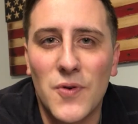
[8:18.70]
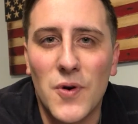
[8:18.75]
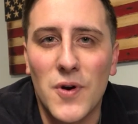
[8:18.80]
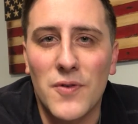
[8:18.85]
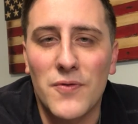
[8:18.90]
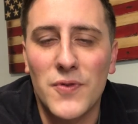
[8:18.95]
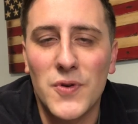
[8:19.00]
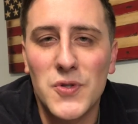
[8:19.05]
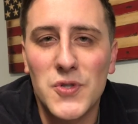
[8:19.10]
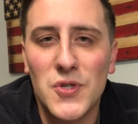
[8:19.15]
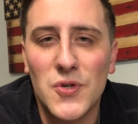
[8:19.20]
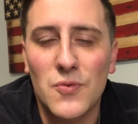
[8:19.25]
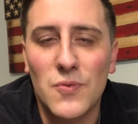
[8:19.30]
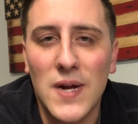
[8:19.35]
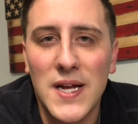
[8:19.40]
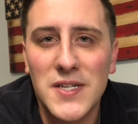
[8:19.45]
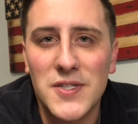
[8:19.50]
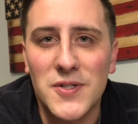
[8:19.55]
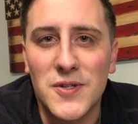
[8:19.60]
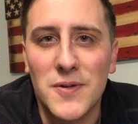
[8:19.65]
a future
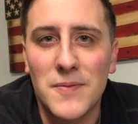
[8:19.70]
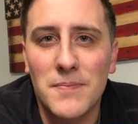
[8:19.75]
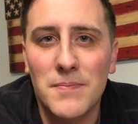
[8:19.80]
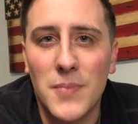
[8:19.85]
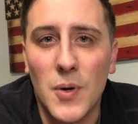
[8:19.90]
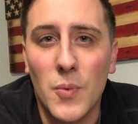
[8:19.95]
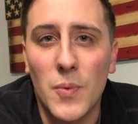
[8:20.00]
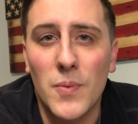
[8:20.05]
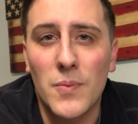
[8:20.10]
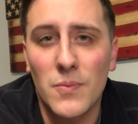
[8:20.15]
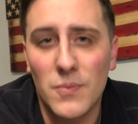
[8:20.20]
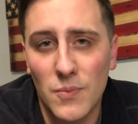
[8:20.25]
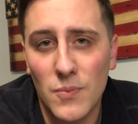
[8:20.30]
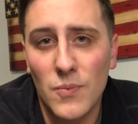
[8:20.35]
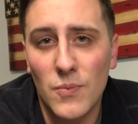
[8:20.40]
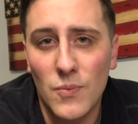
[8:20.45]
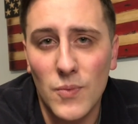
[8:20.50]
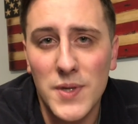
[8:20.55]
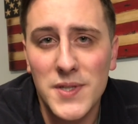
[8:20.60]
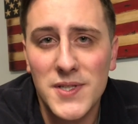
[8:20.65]
renter, but
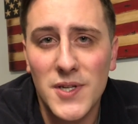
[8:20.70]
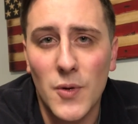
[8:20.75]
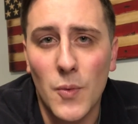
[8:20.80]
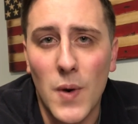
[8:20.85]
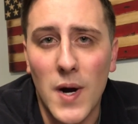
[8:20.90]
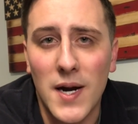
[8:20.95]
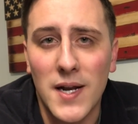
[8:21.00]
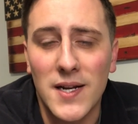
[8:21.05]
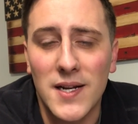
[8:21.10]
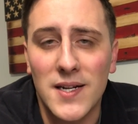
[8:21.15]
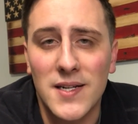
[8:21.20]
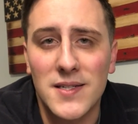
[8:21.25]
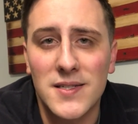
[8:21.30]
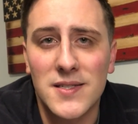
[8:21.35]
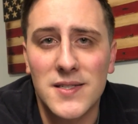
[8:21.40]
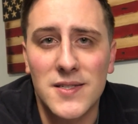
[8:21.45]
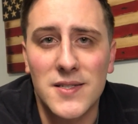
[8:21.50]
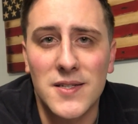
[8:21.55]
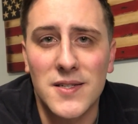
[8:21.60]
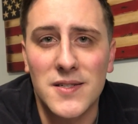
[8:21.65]
we still wanted it
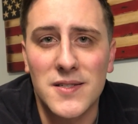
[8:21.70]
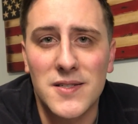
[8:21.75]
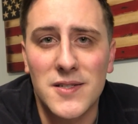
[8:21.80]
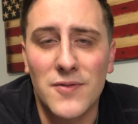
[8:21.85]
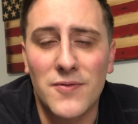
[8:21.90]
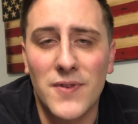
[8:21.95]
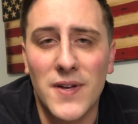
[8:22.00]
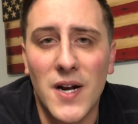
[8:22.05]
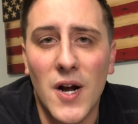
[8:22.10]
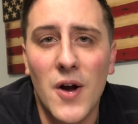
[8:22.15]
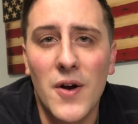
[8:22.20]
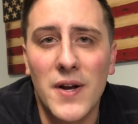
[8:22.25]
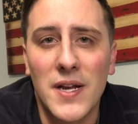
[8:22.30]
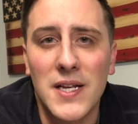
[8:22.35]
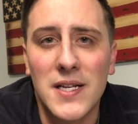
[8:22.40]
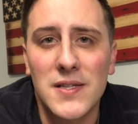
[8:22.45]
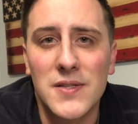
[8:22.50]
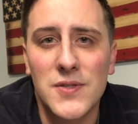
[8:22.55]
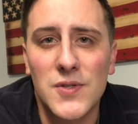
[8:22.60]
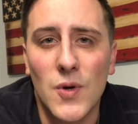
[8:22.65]
to fit our
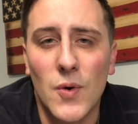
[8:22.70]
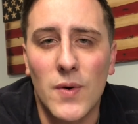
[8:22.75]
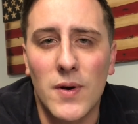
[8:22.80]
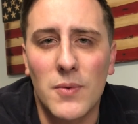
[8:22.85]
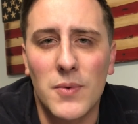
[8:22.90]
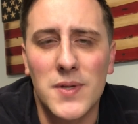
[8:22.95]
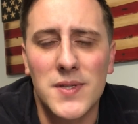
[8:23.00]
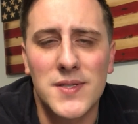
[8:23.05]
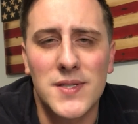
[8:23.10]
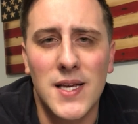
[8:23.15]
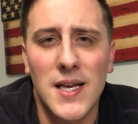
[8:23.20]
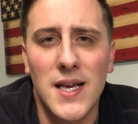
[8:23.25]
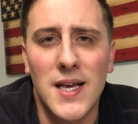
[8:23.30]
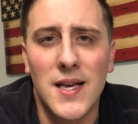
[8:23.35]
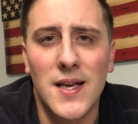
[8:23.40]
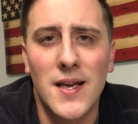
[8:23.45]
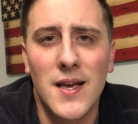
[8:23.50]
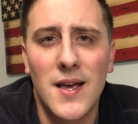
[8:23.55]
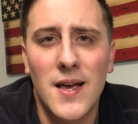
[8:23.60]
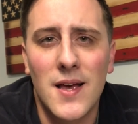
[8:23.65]
needs. So it was
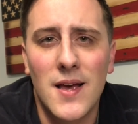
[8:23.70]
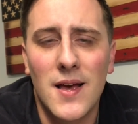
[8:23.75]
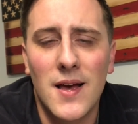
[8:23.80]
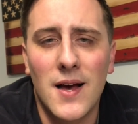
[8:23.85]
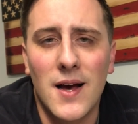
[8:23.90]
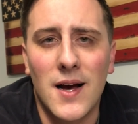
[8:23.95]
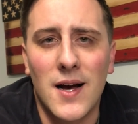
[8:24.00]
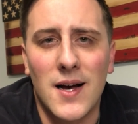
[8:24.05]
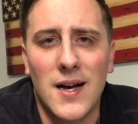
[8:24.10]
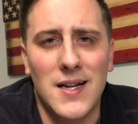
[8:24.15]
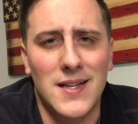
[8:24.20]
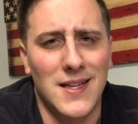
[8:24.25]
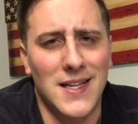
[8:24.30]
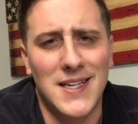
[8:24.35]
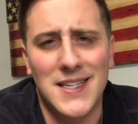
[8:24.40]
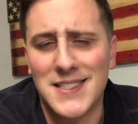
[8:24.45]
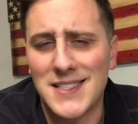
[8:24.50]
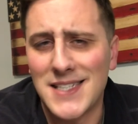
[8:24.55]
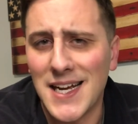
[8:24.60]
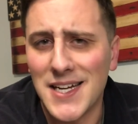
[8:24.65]
like
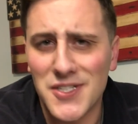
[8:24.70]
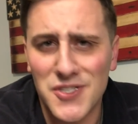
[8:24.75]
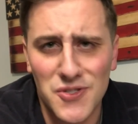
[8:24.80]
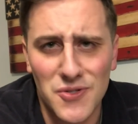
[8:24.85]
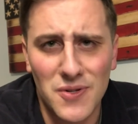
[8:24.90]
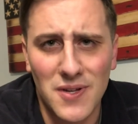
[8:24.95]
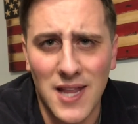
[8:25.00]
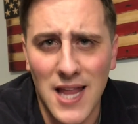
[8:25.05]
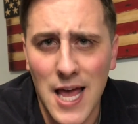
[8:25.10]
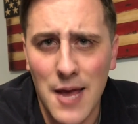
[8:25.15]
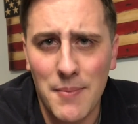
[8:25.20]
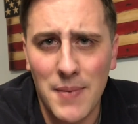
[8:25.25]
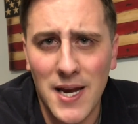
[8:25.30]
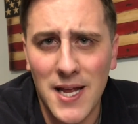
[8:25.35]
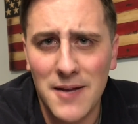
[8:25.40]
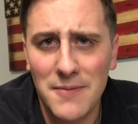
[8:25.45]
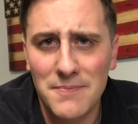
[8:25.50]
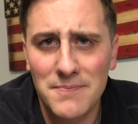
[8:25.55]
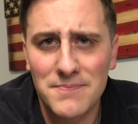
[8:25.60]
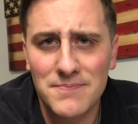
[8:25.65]
a textured laminate.
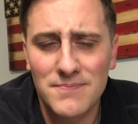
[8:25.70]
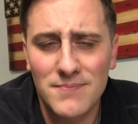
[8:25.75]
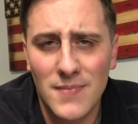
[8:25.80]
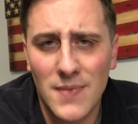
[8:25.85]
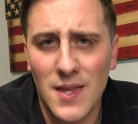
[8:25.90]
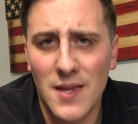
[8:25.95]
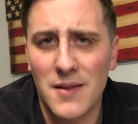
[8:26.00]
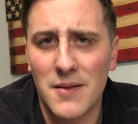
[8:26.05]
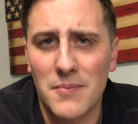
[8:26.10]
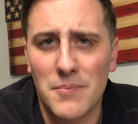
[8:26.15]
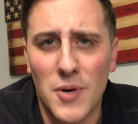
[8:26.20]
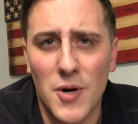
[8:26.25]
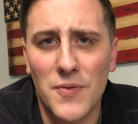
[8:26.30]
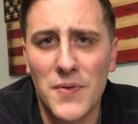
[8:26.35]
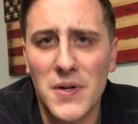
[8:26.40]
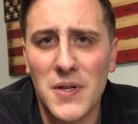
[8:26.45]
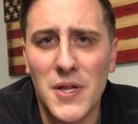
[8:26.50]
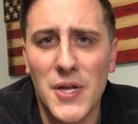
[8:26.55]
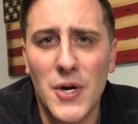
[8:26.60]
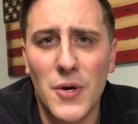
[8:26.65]

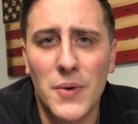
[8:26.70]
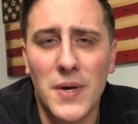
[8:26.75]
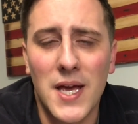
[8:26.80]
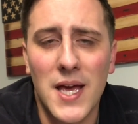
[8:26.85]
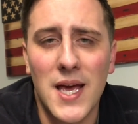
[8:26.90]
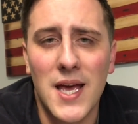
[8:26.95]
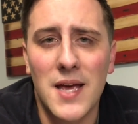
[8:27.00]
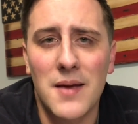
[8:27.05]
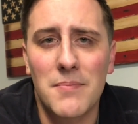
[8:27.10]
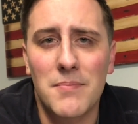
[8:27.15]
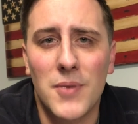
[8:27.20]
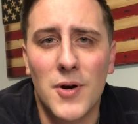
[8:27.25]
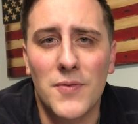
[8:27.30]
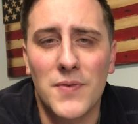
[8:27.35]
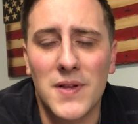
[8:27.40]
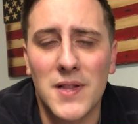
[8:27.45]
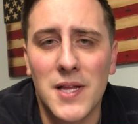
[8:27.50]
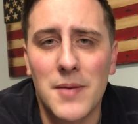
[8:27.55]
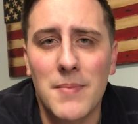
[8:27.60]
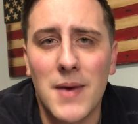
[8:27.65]
Perfectly okay,
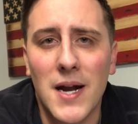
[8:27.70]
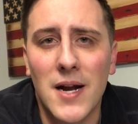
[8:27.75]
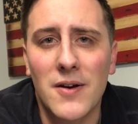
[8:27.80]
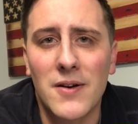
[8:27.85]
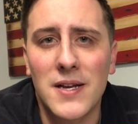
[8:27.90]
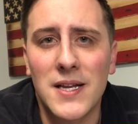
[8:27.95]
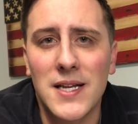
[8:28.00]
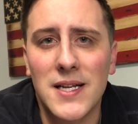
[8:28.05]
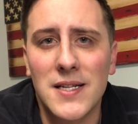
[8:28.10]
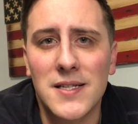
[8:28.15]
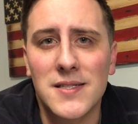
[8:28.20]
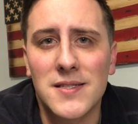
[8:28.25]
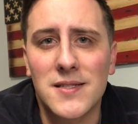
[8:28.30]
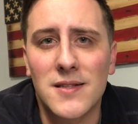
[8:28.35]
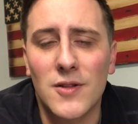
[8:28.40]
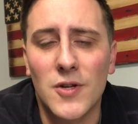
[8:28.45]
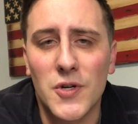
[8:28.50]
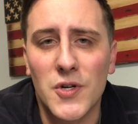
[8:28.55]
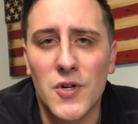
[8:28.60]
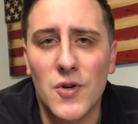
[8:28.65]
perfectly met our needs,
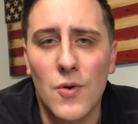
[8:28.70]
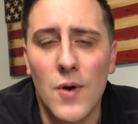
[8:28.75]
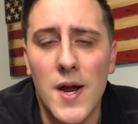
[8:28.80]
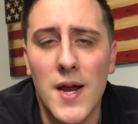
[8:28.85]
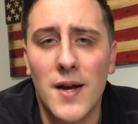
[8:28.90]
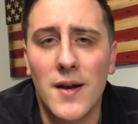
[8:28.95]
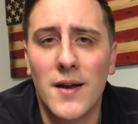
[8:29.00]
looked great.